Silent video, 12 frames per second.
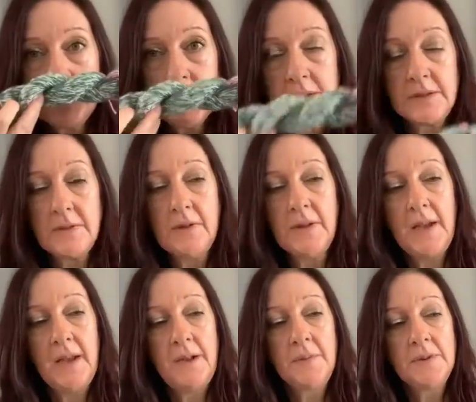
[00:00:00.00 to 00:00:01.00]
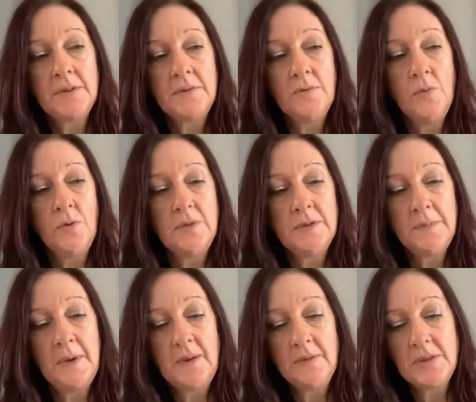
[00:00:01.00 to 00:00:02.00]
still got that element of wool
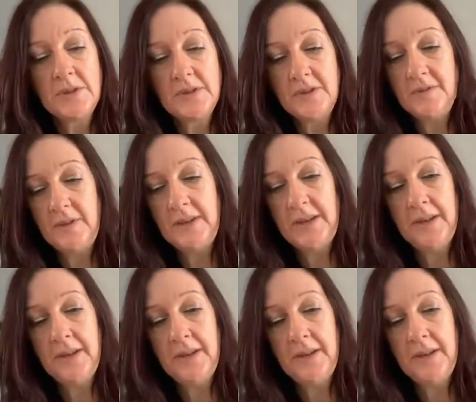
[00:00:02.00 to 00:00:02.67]
smell which is lovely